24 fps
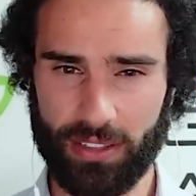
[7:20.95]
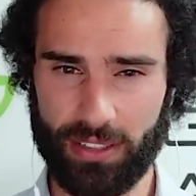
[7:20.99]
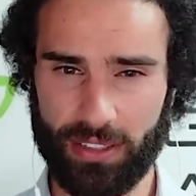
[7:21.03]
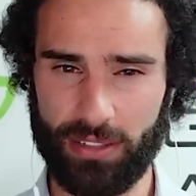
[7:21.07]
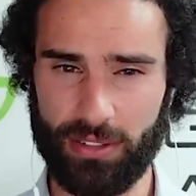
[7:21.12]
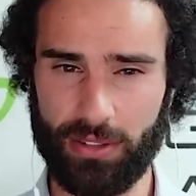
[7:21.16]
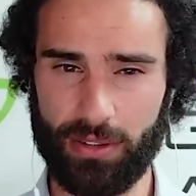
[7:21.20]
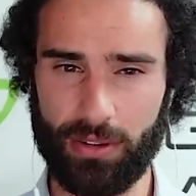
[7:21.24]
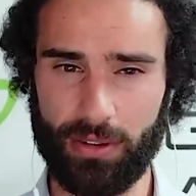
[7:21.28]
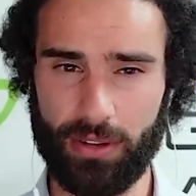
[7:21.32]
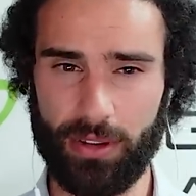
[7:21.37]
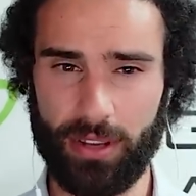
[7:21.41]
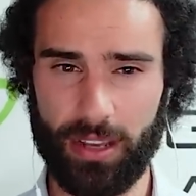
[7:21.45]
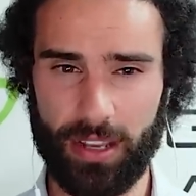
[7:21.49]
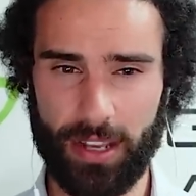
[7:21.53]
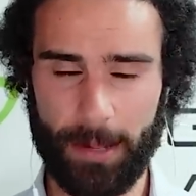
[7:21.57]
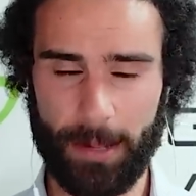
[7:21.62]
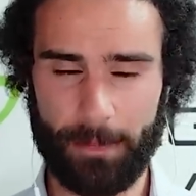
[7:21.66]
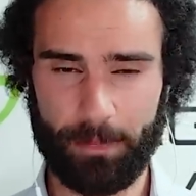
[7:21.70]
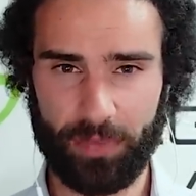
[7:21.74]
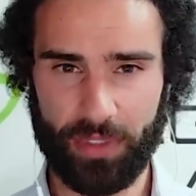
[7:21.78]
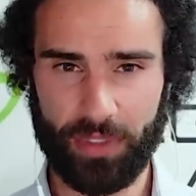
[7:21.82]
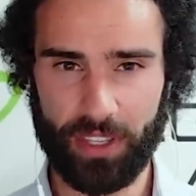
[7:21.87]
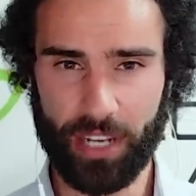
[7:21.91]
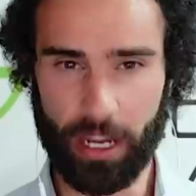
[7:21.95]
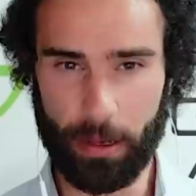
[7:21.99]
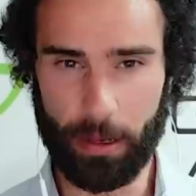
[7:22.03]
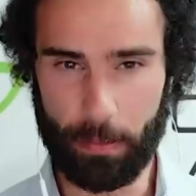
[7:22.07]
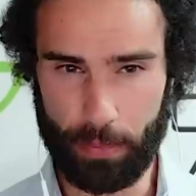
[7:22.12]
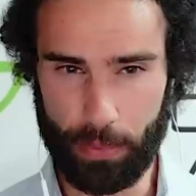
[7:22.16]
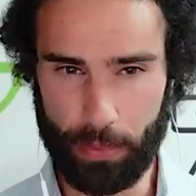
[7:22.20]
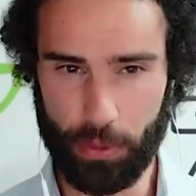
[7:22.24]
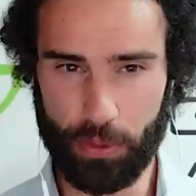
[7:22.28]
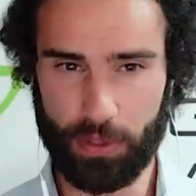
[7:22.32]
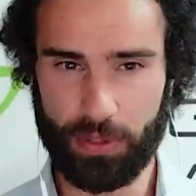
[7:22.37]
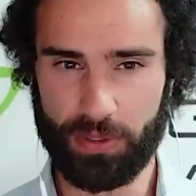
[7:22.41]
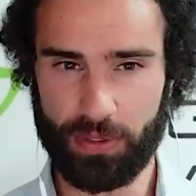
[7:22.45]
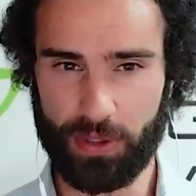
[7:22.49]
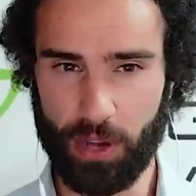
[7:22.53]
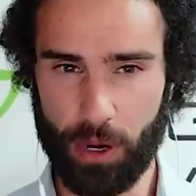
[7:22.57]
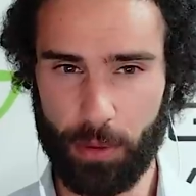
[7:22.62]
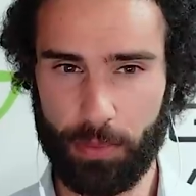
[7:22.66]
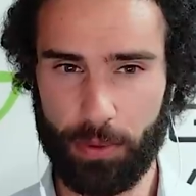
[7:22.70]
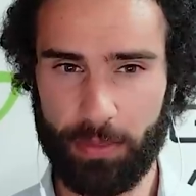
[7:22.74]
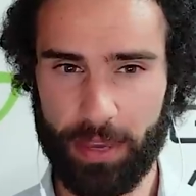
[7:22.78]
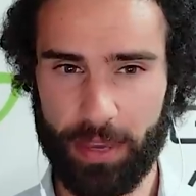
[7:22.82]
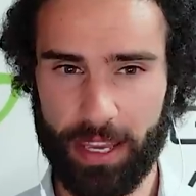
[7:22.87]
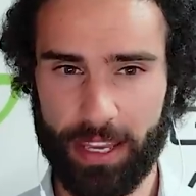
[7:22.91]
to, you know, boost
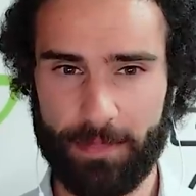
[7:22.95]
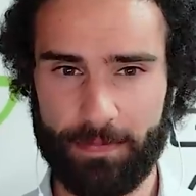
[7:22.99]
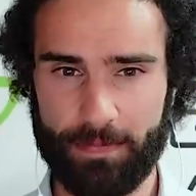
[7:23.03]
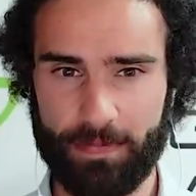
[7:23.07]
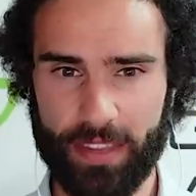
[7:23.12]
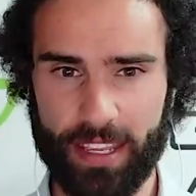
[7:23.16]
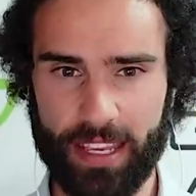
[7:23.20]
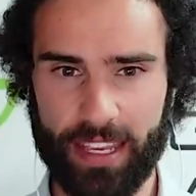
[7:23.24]
dopamine.